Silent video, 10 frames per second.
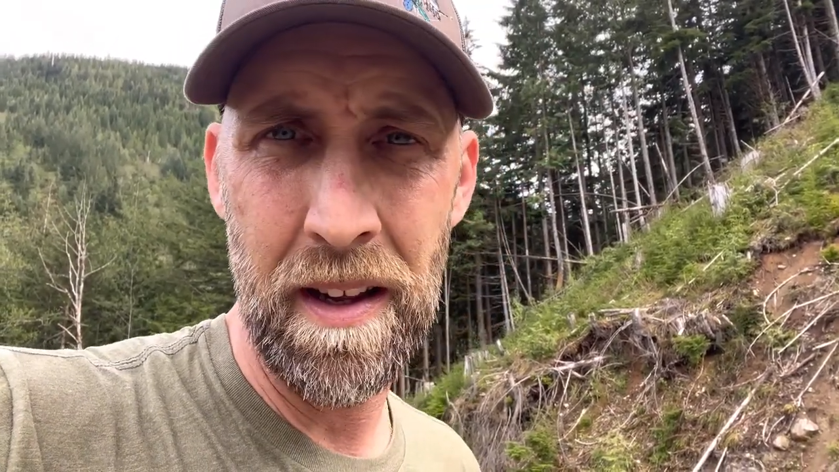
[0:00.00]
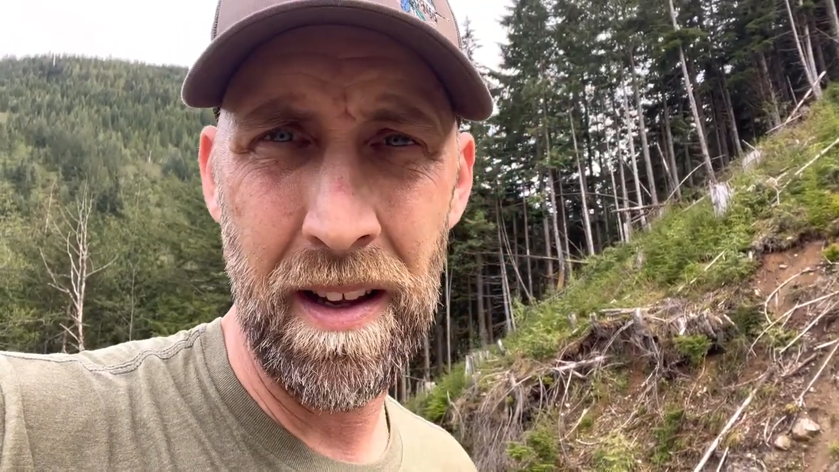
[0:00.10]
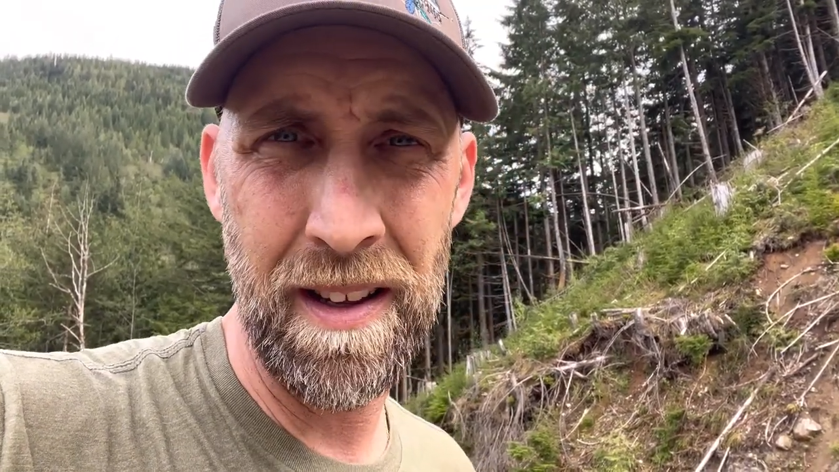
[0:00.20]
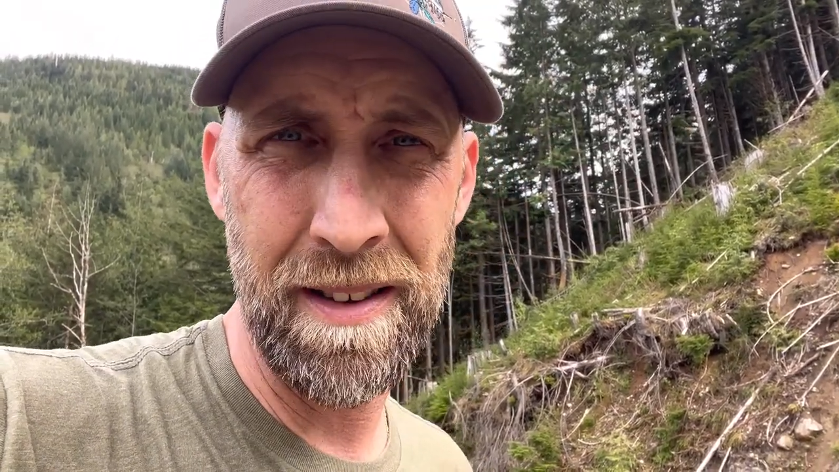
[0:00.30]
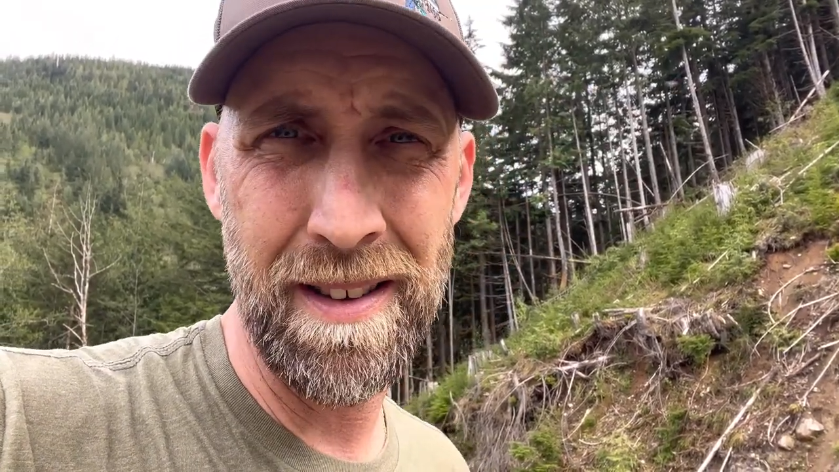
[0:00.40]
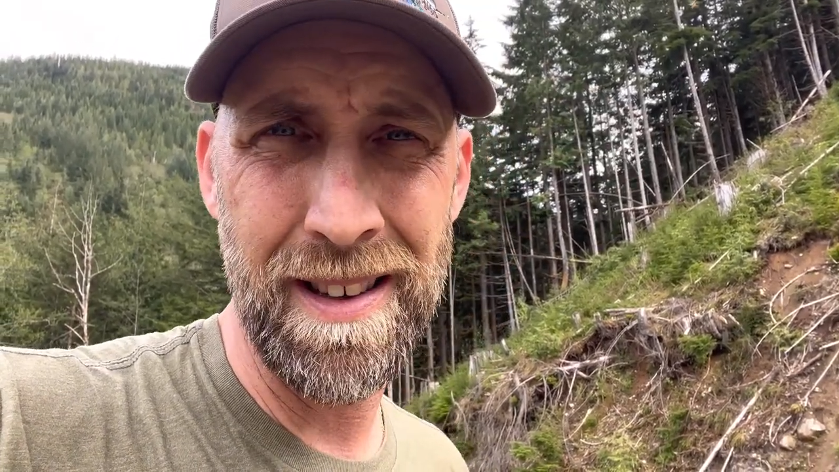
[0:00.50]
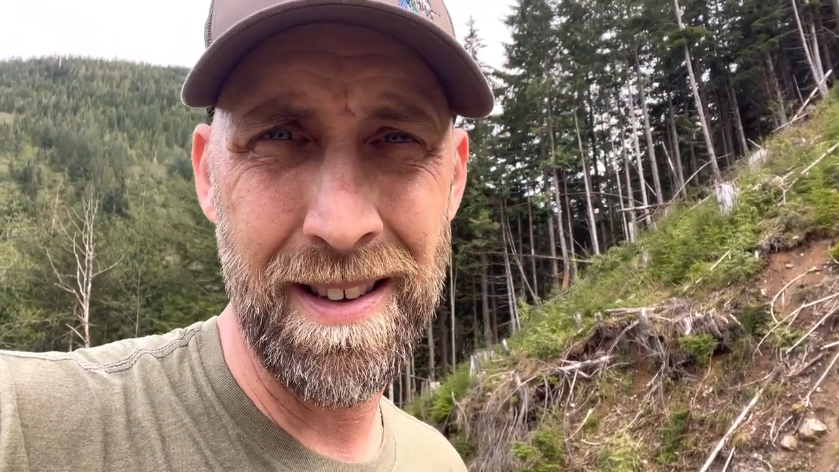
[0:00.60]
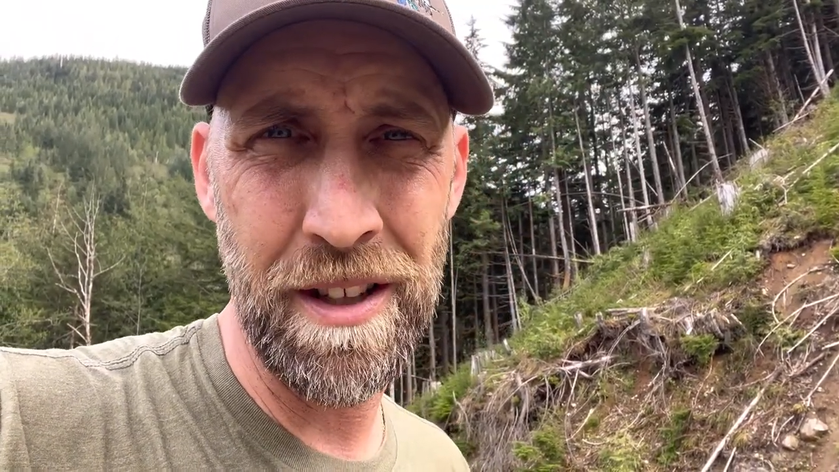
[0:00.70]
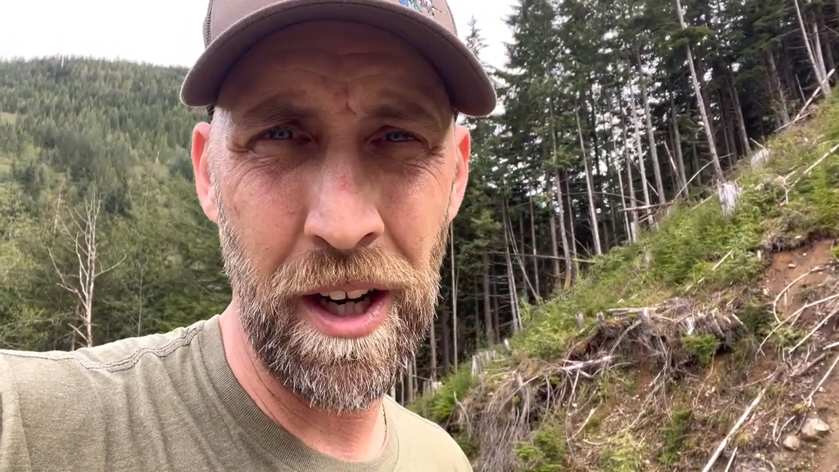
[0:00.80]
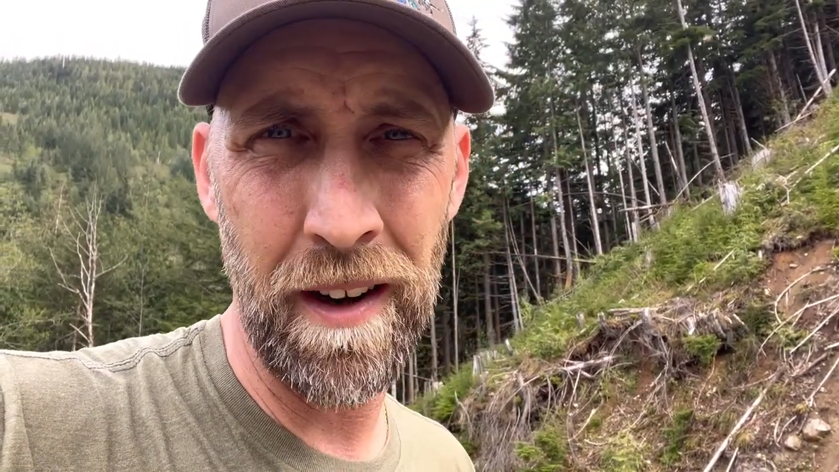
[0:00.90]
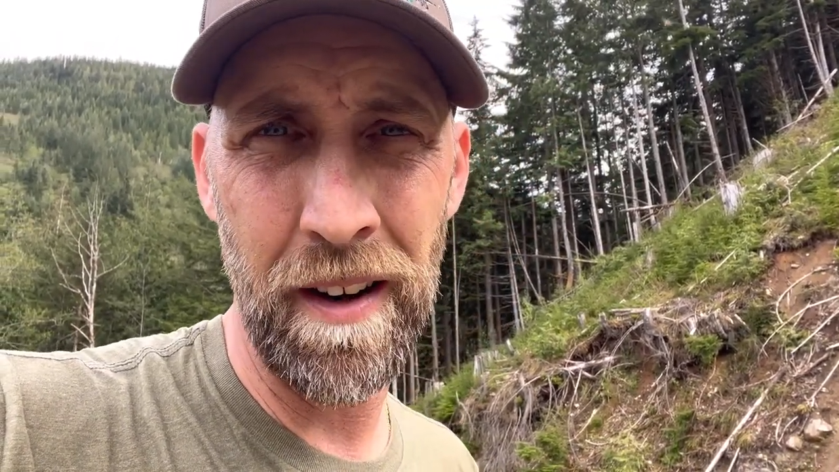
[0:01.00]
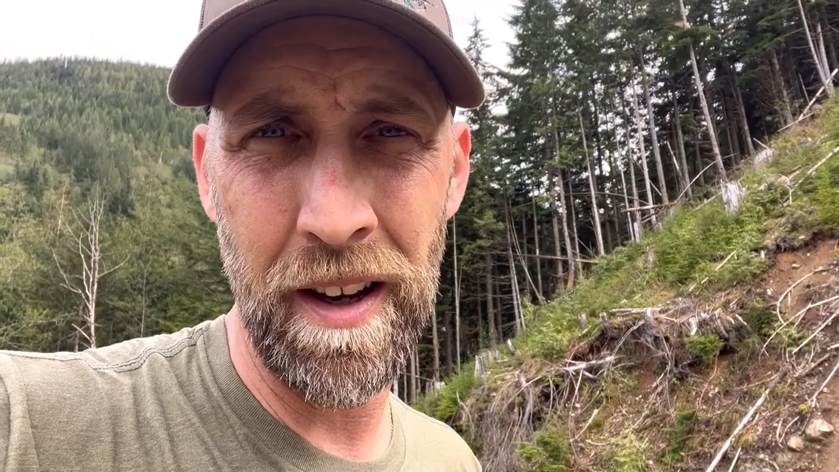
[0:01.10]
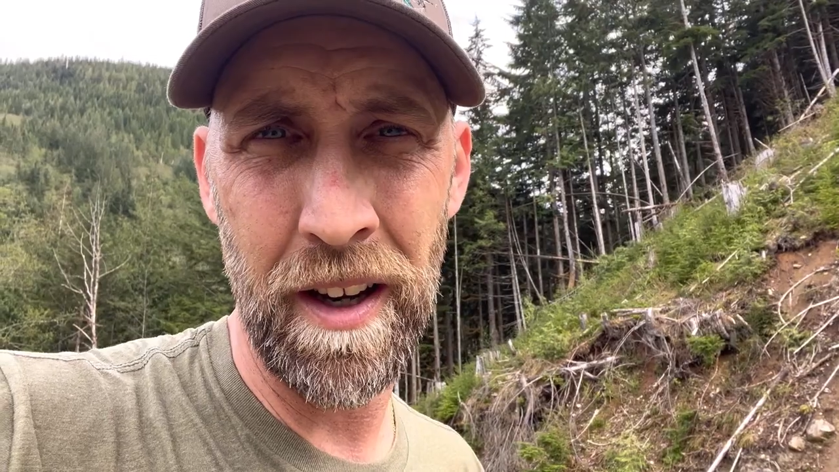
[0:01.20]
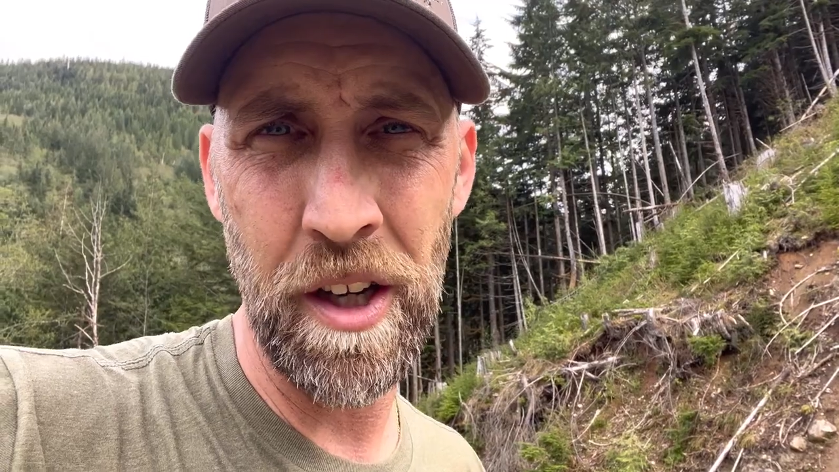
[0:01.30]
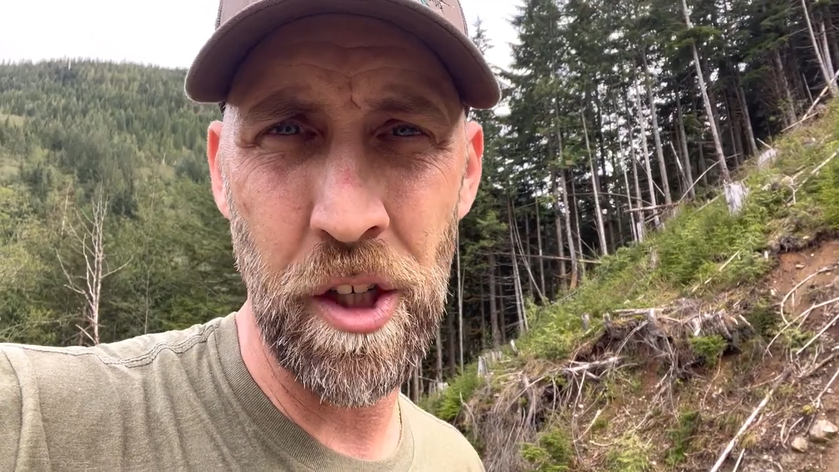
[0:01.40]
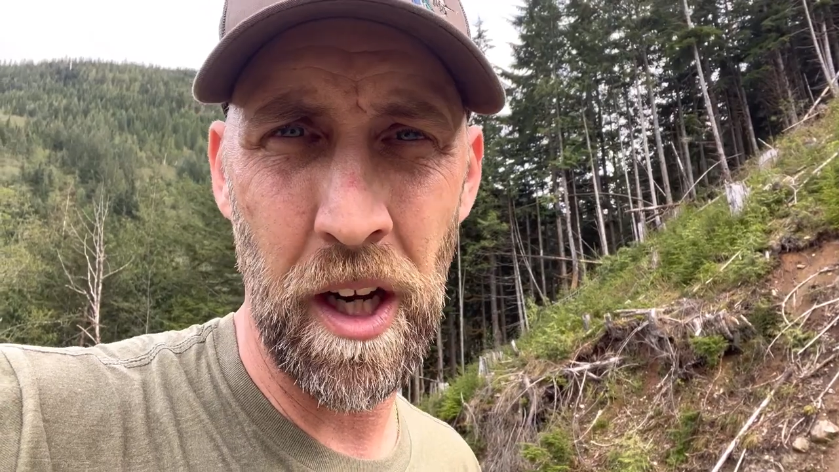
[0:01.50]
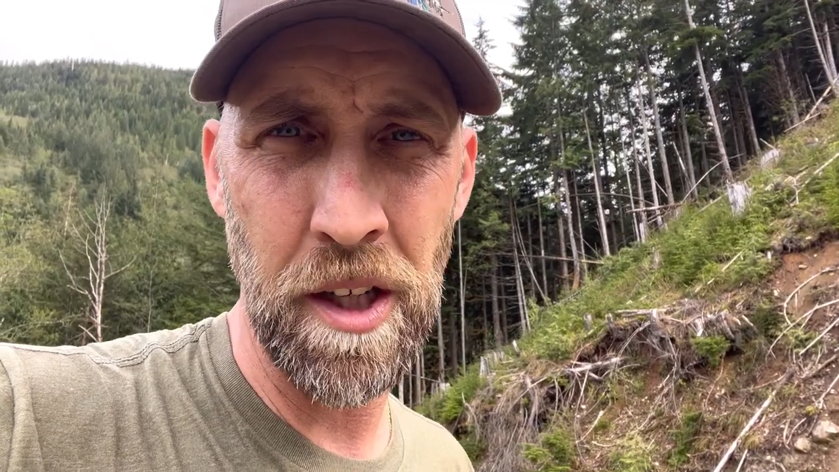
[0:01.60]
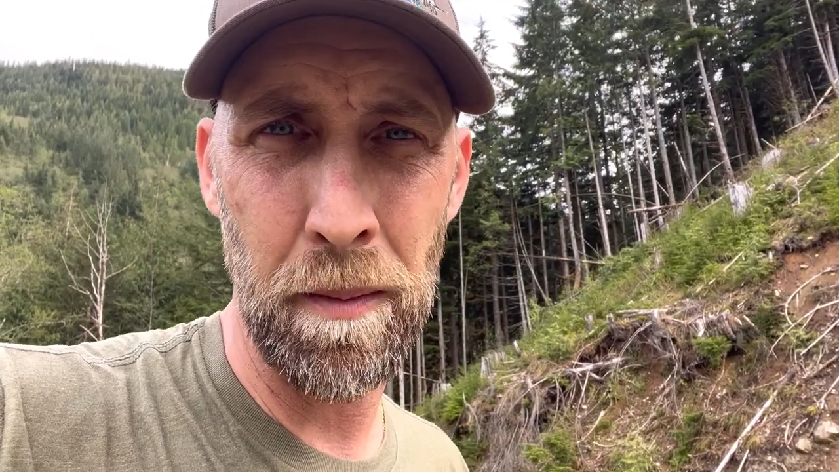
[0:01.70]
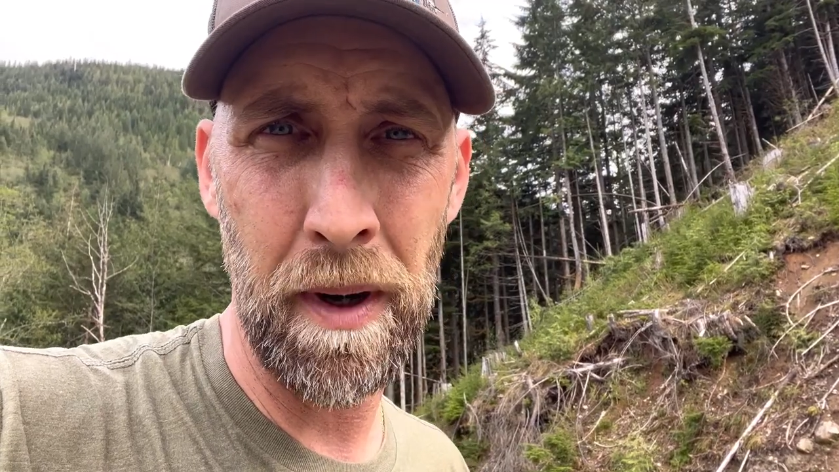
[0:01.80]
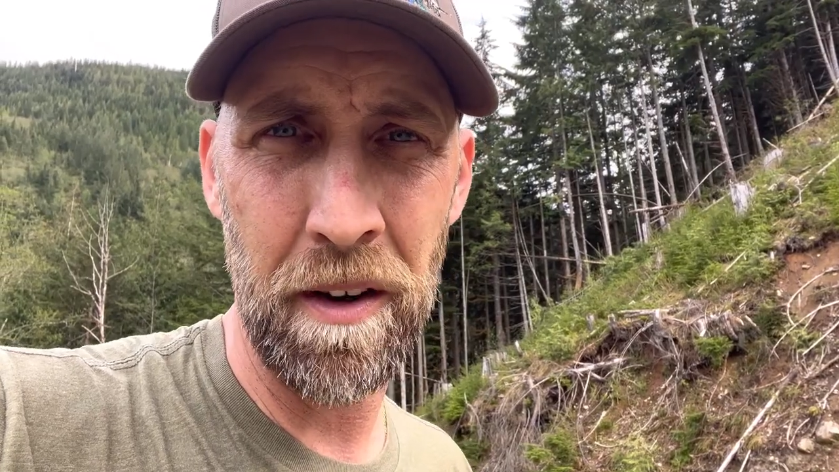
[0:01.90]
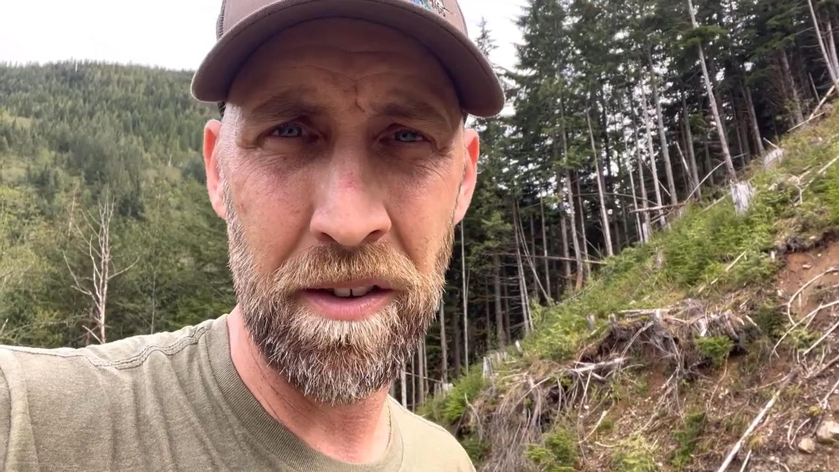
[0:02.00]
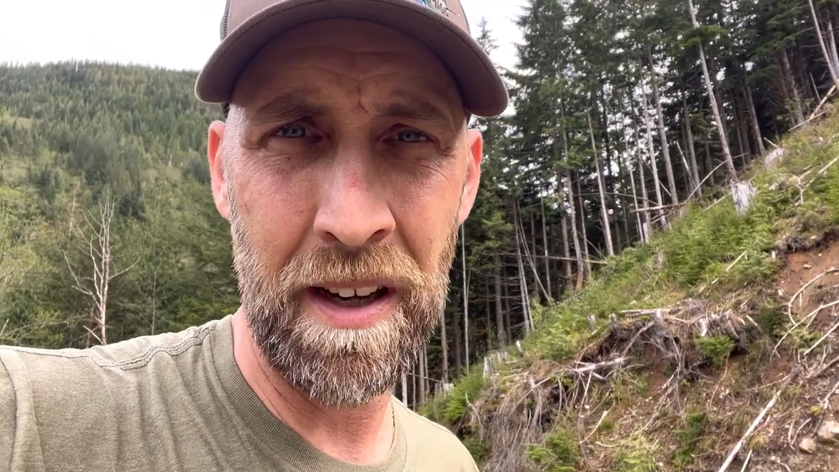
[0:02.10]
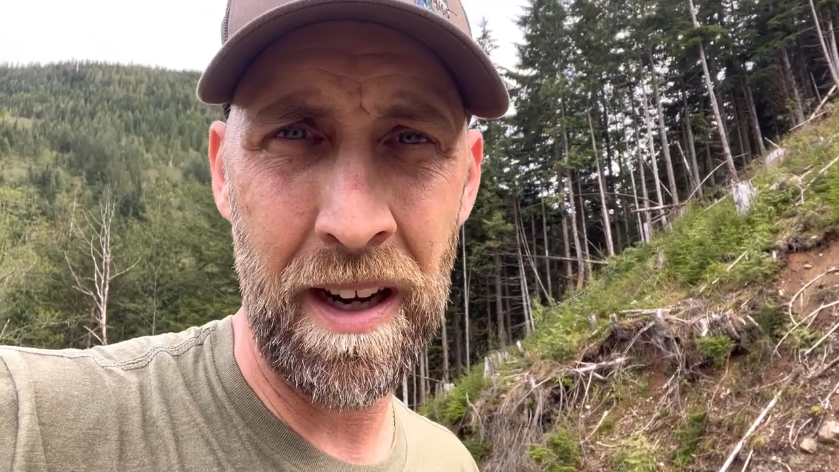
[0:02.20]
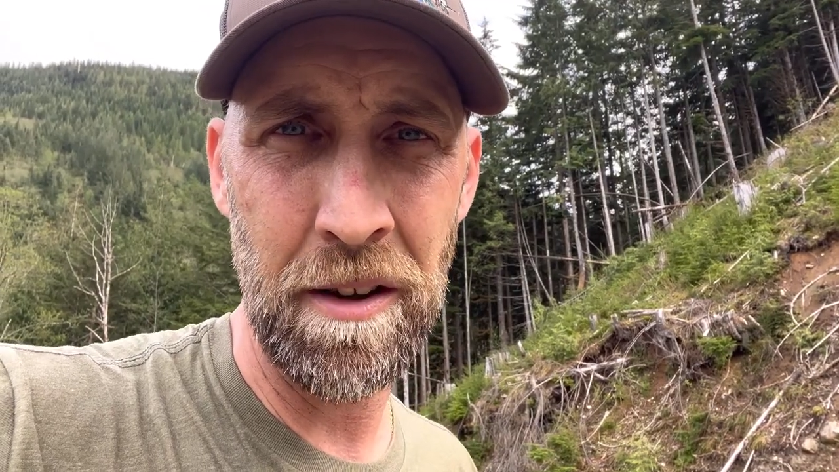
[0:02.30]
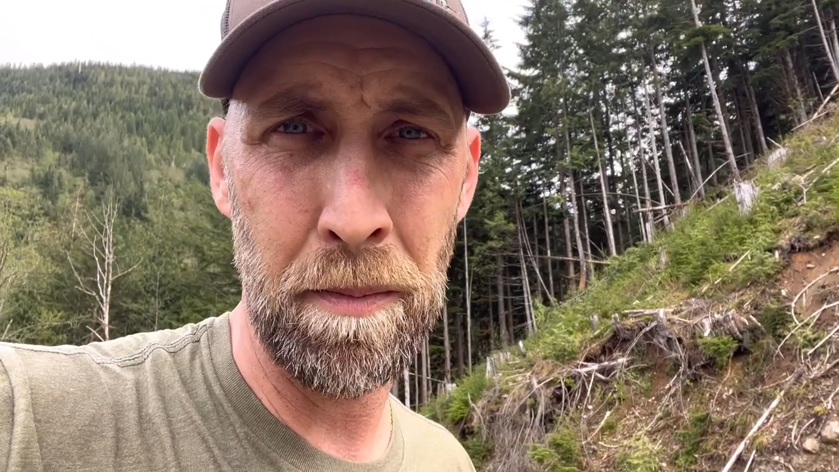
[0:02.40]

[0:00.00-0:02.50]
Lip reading: you can judge a bear's size